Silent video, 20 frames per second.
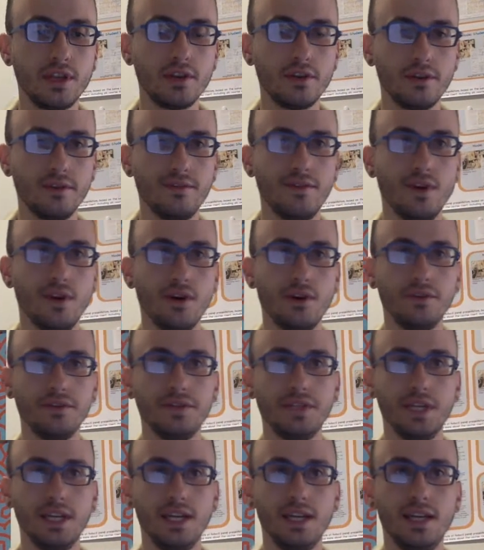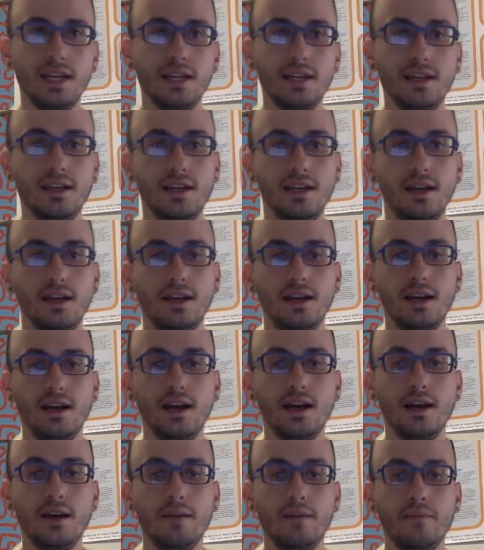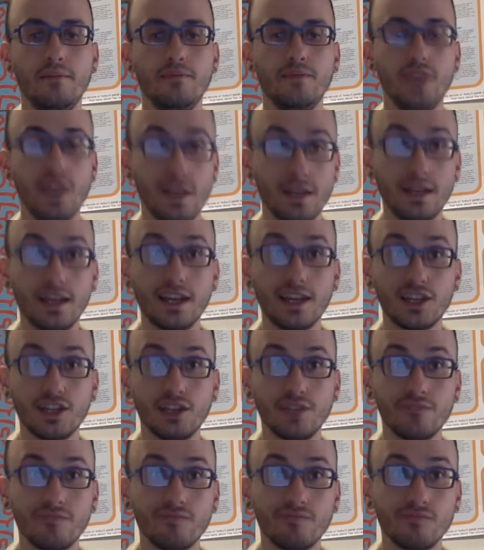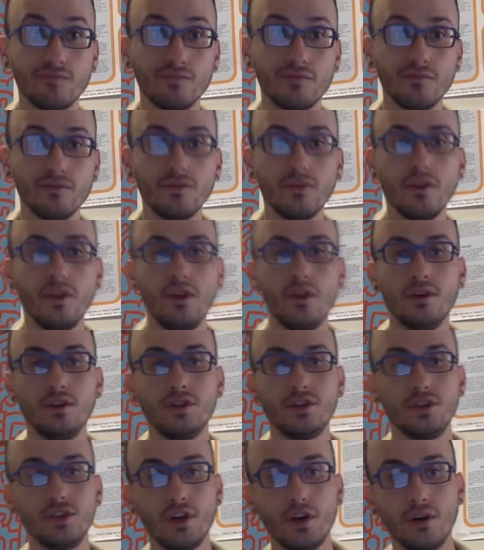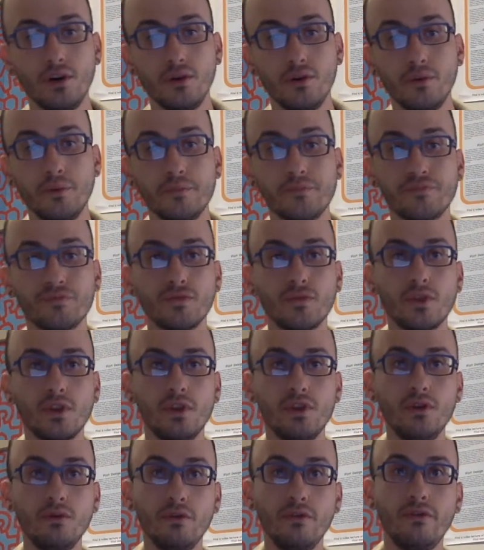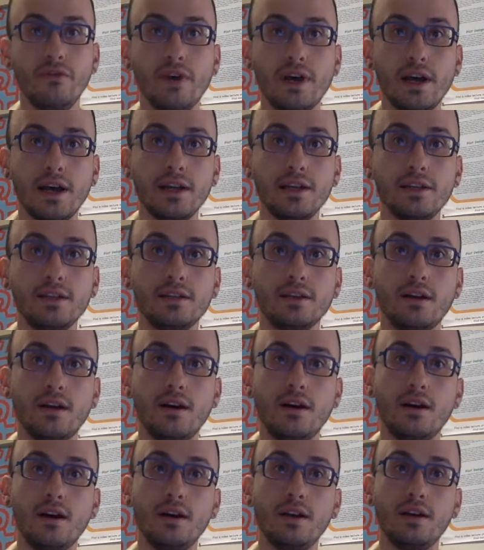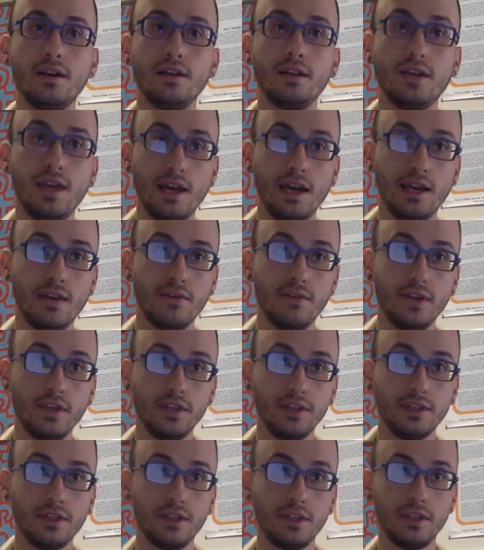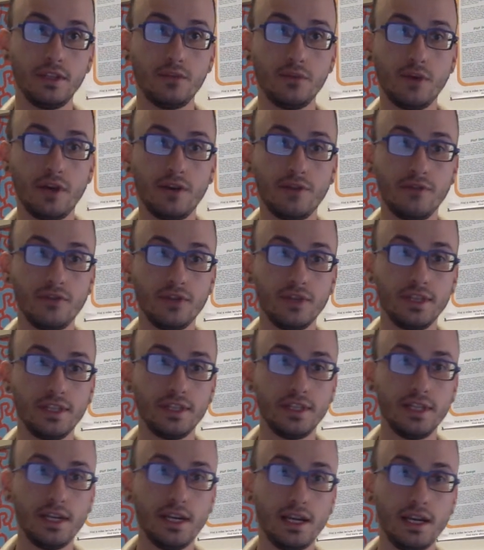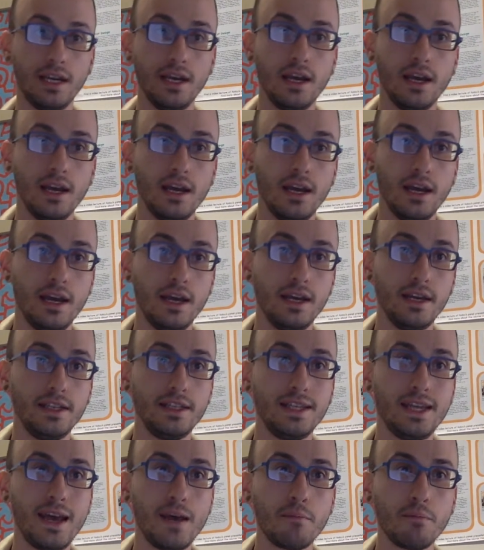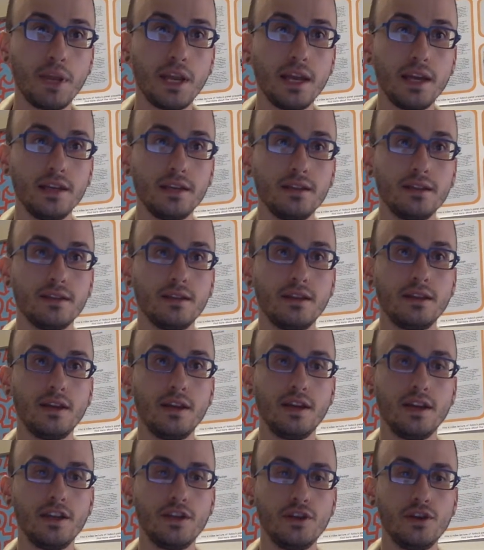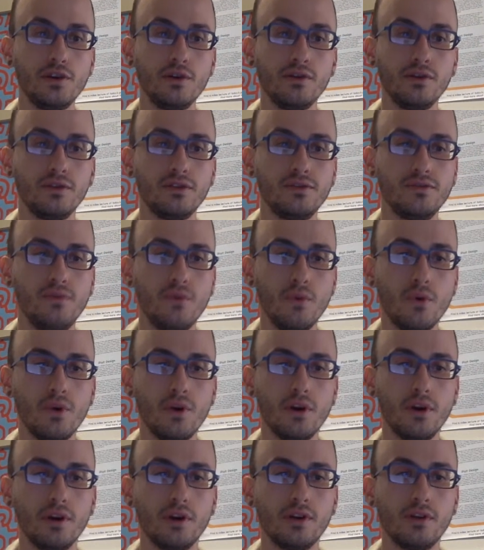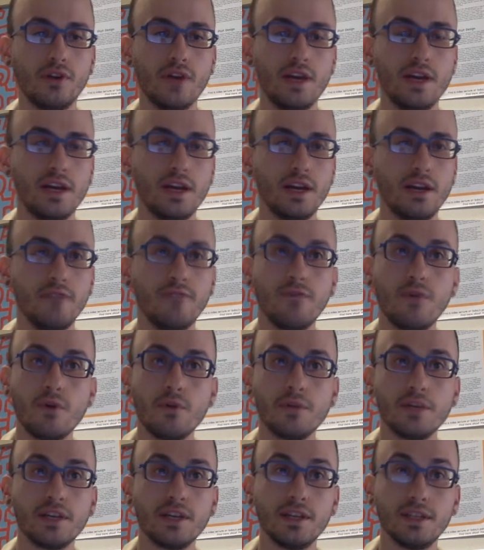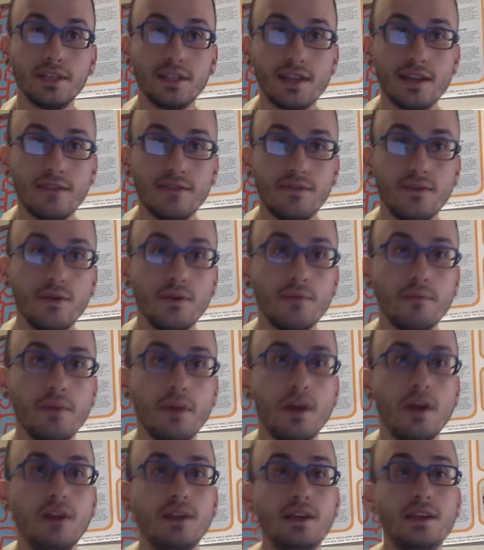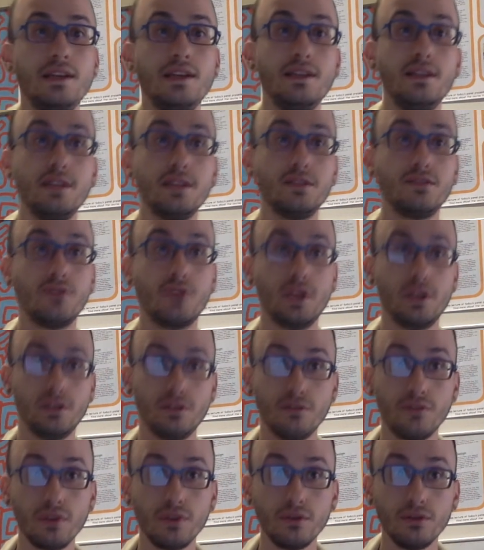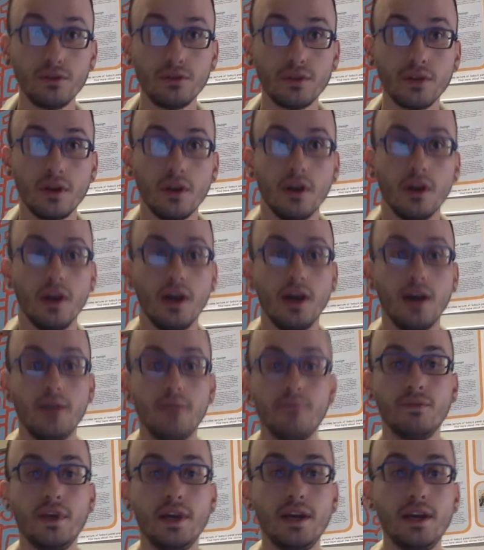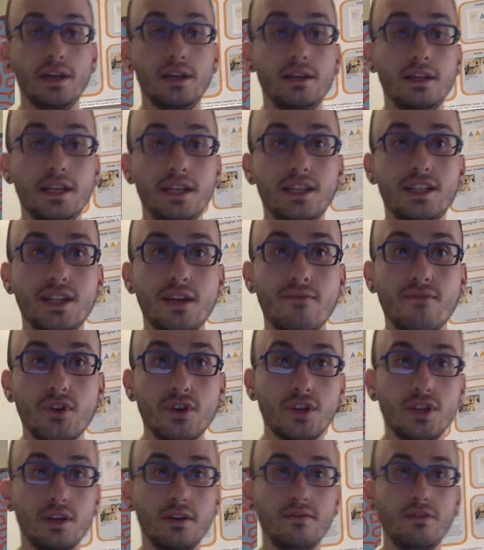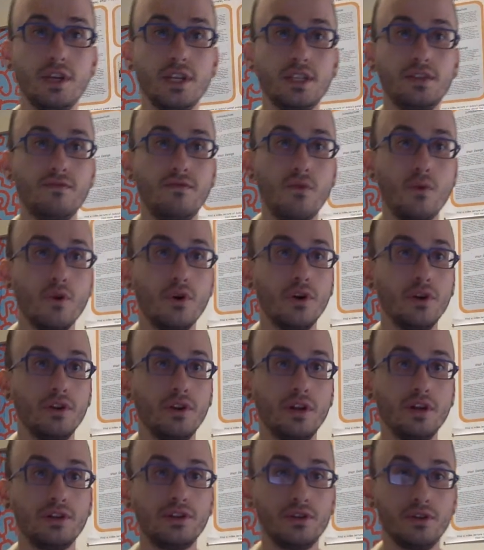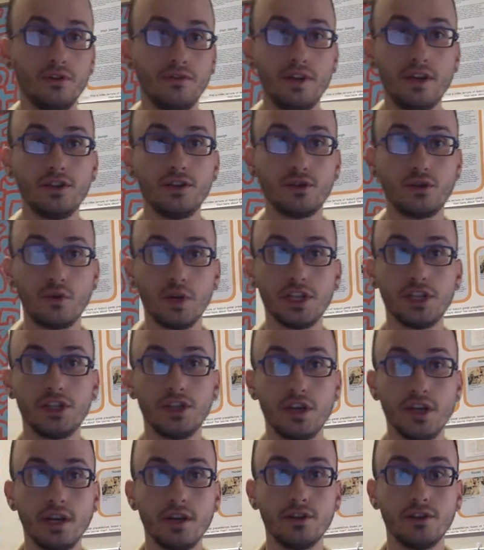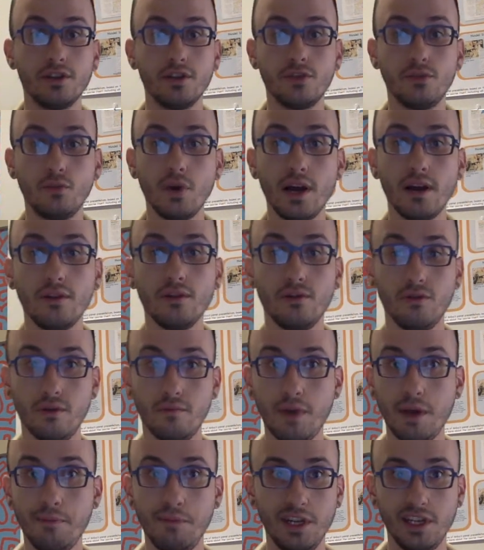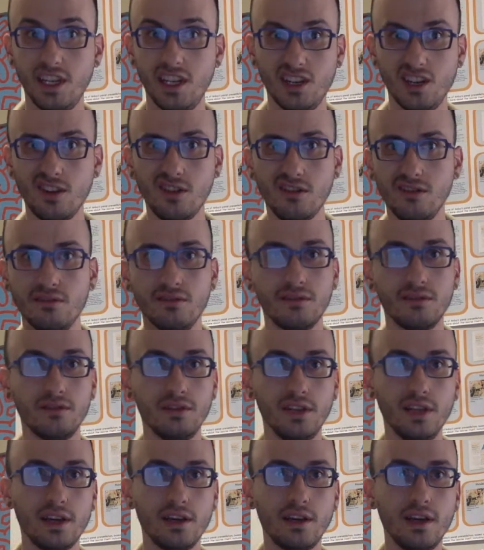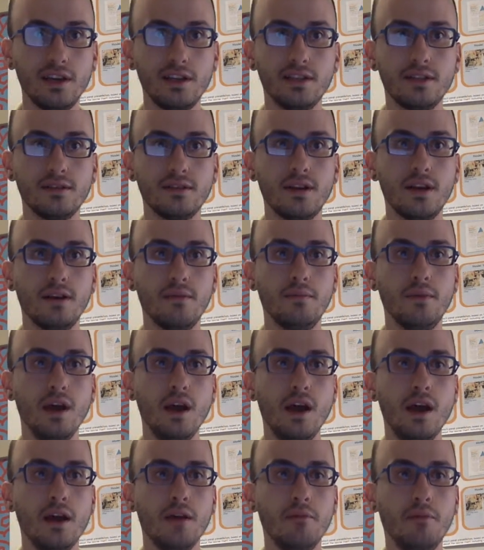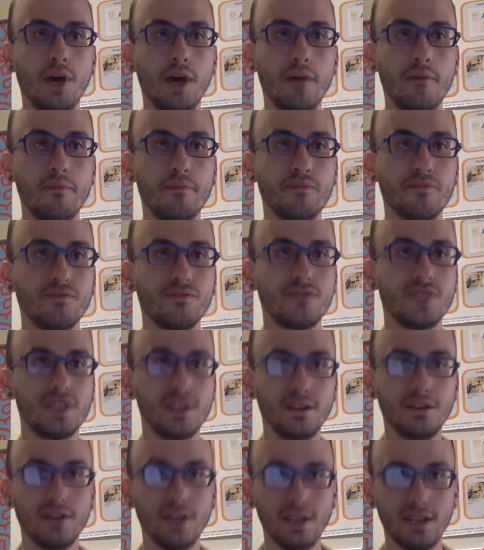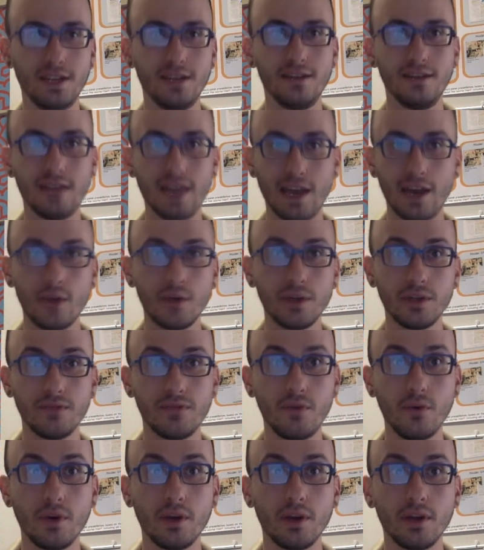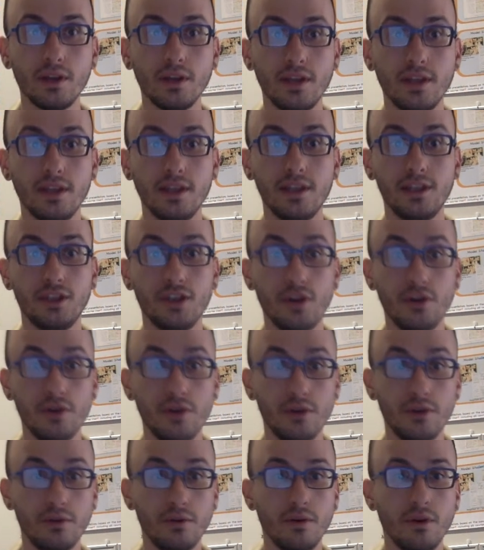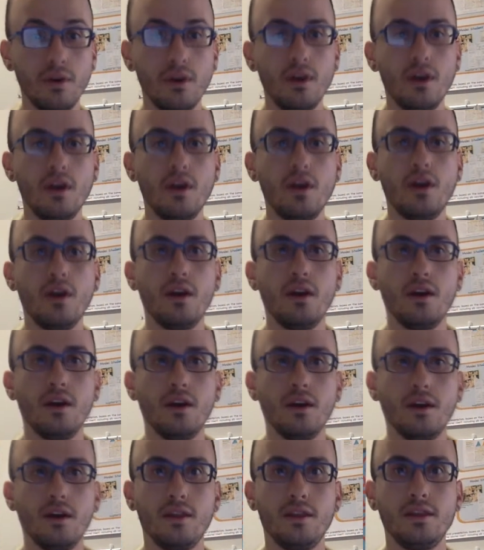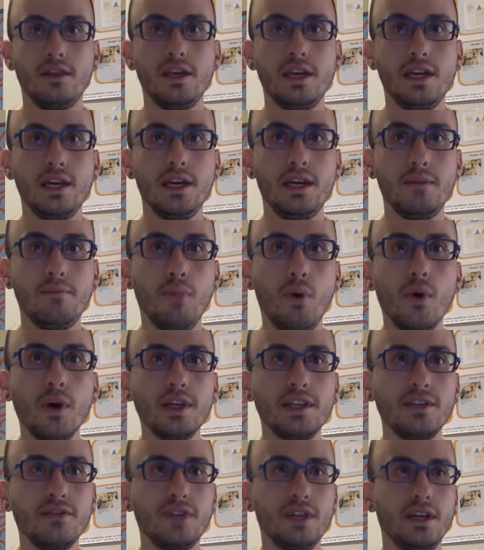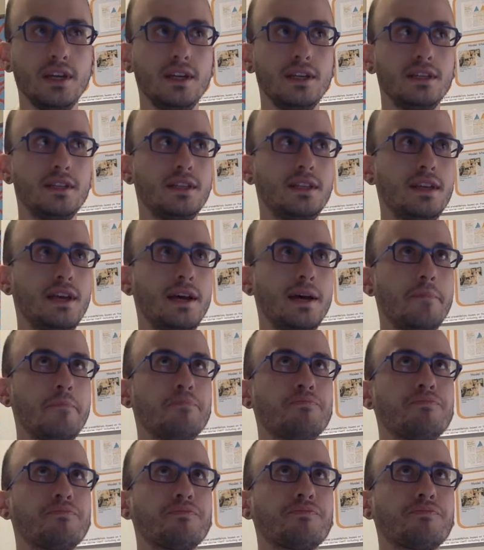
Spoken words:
that are involved in data collection. So you will find on Canvas as well for this day a template that they can use for creating an informed consent form. They need this for interviews. They need some version of this for their surveys or questionnaires as well, though it might be digital in that case. But still they need language for it that they show you. The point of it is that